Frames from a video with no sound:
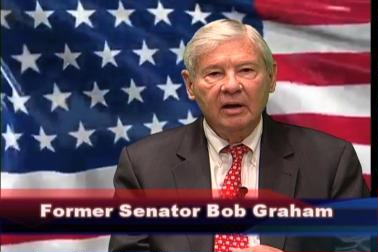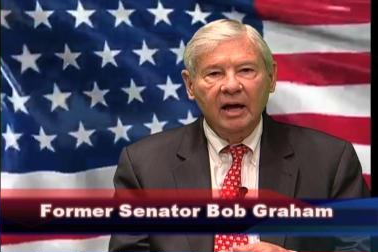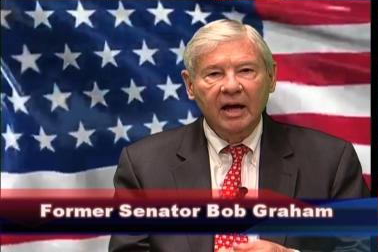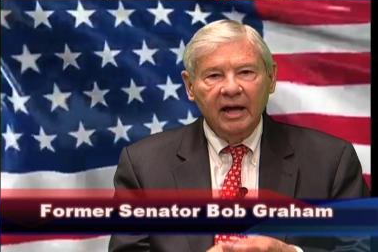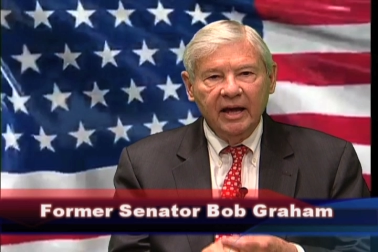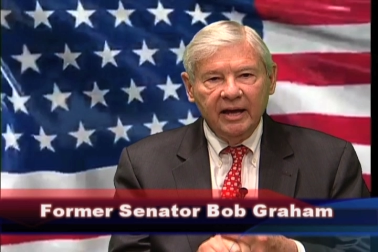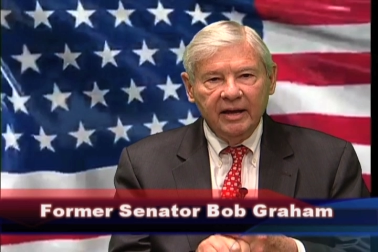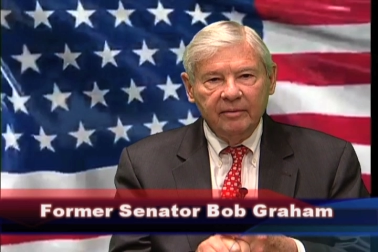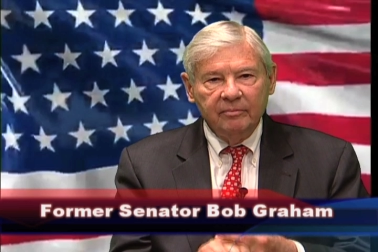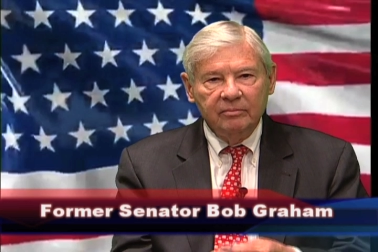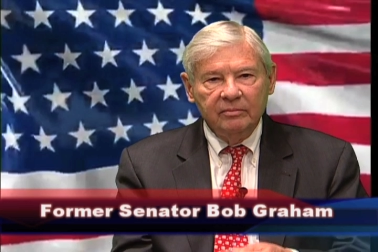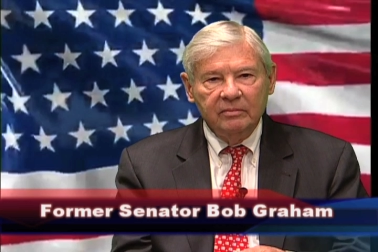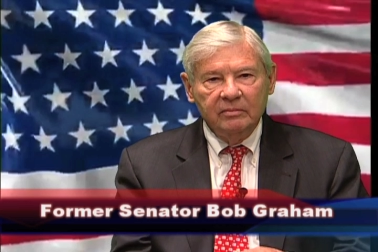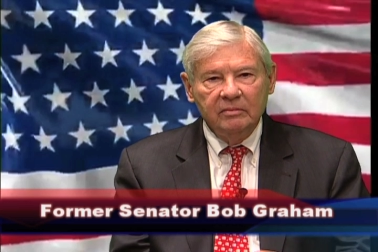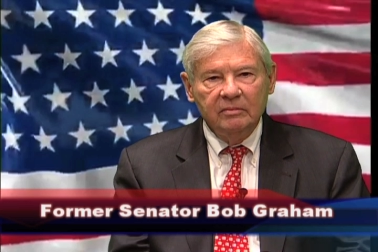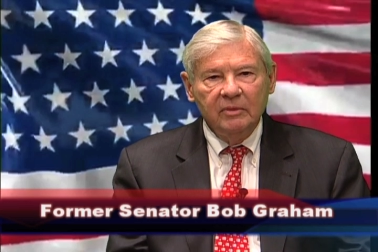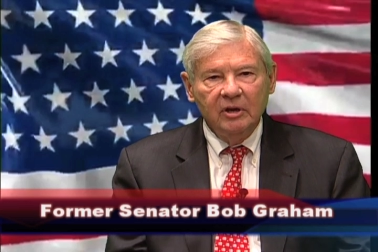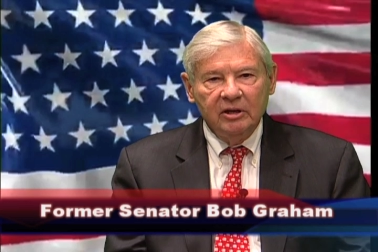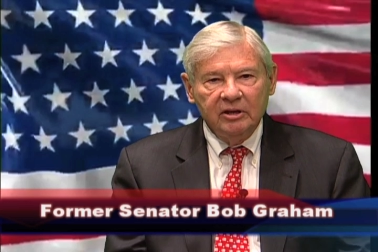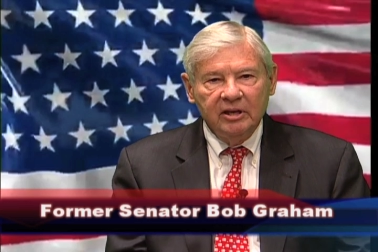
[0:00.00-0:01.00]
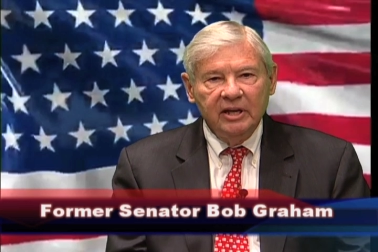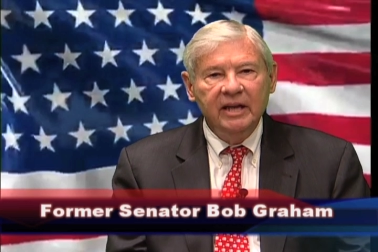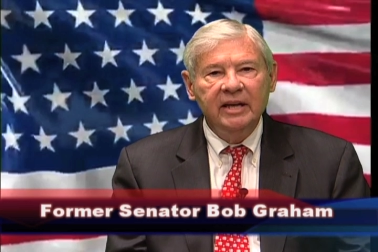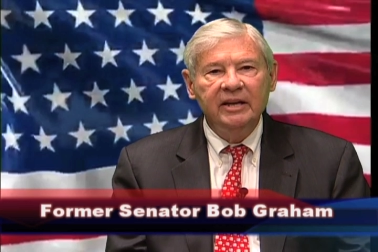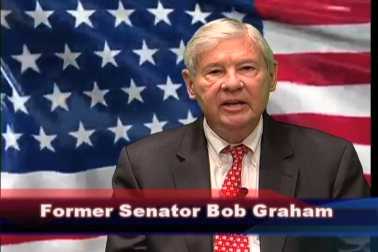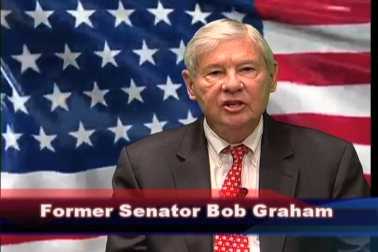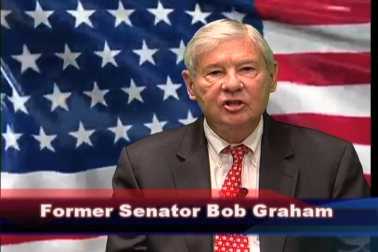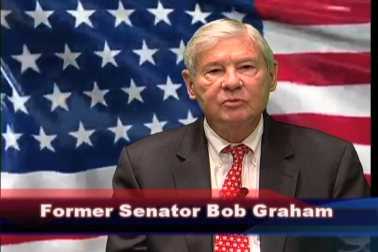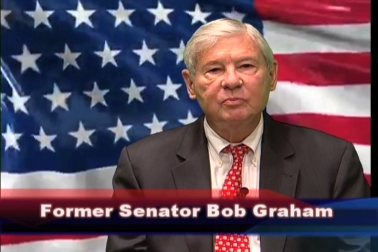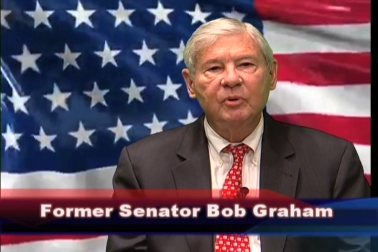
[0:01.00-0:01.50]
I again
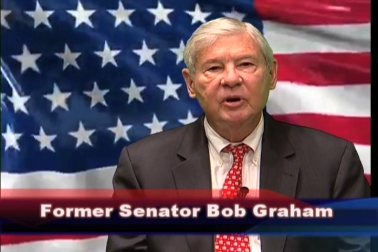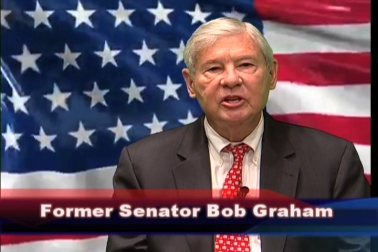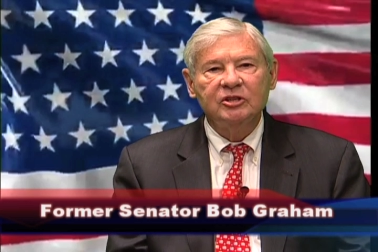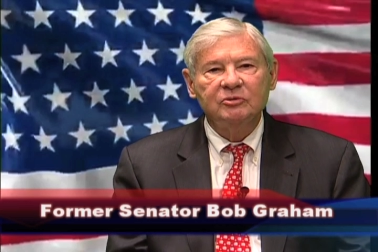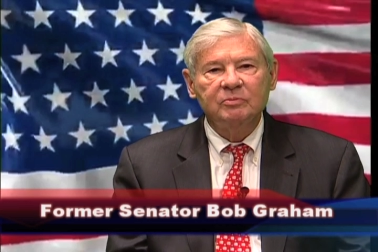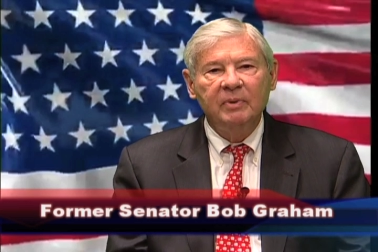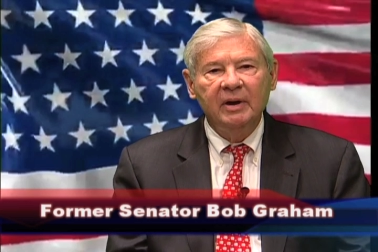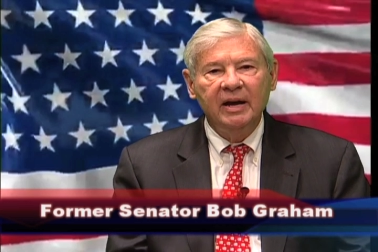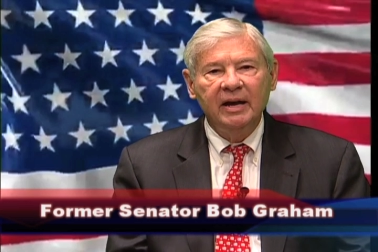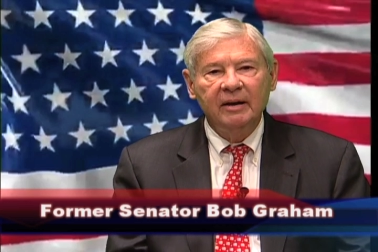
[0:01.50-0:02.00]
express my